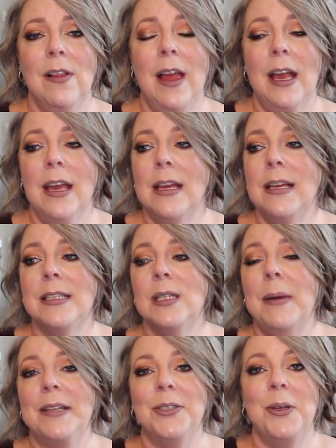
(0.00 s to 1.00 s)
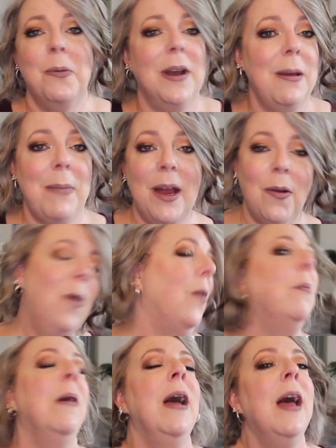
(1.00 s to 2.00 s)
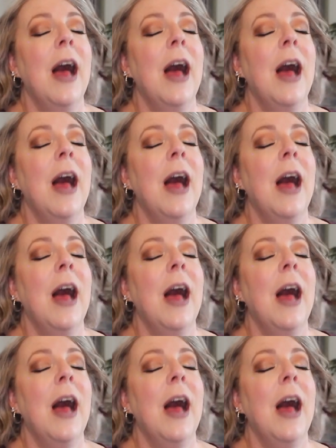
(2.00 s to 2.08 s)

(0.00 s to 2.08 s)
like especially when I'm at home,